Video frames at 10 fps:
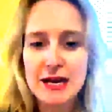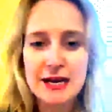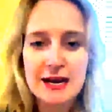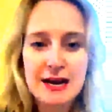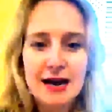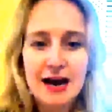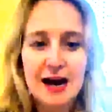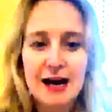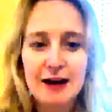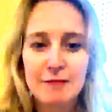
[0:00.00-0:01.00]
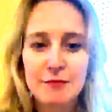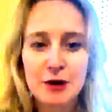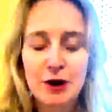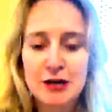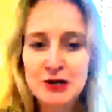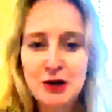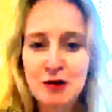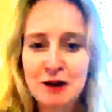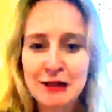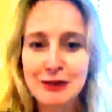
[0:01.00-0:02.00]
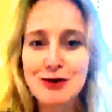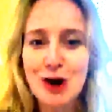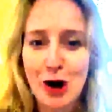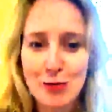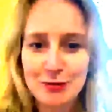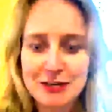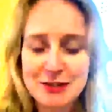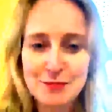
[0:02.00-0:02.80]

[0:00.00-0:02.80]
And I don't know if I look hopeless,